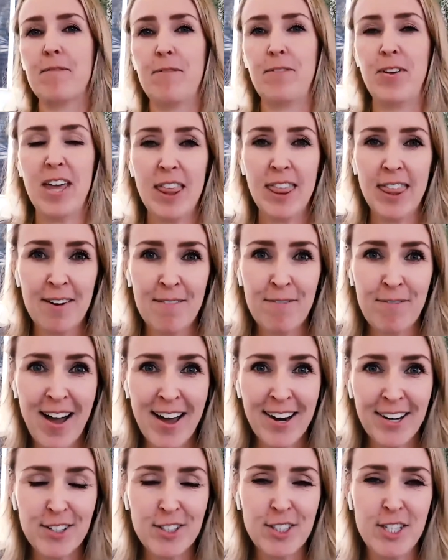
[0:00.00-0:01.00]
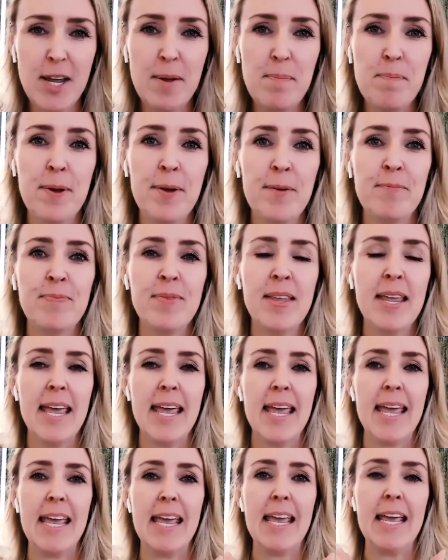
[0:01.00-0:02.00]
Fifth and final tip.
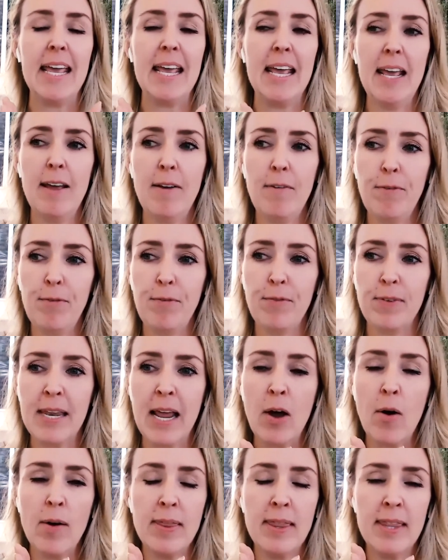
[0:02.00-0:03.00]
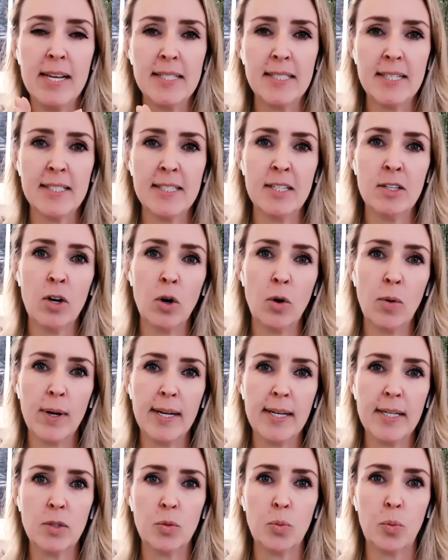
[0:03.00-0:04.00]
Now, this isn't
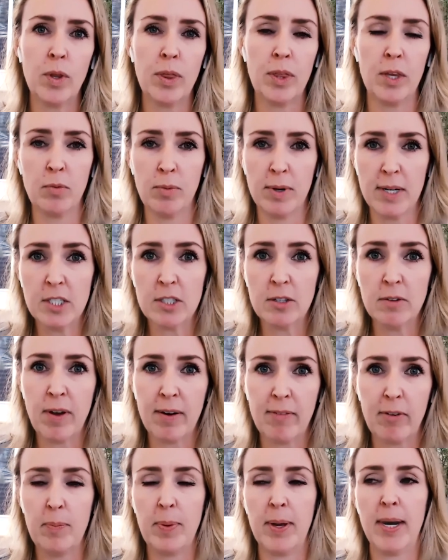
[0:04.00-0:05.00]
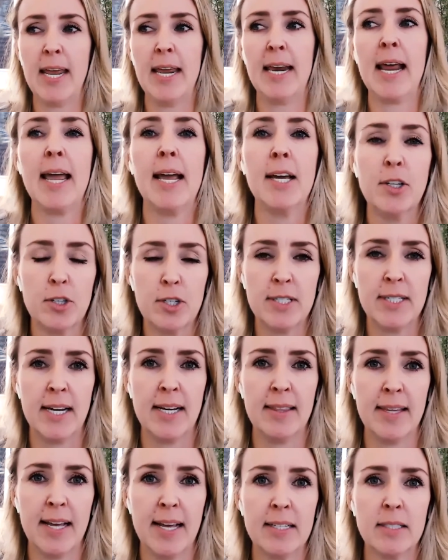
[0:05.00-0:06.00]
always within reach of everybody, and I
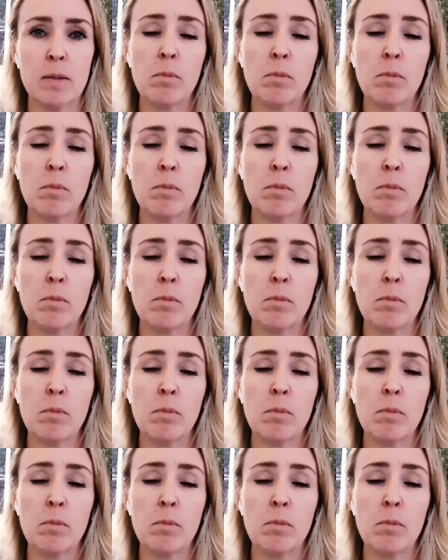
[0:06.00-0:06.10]
understand that.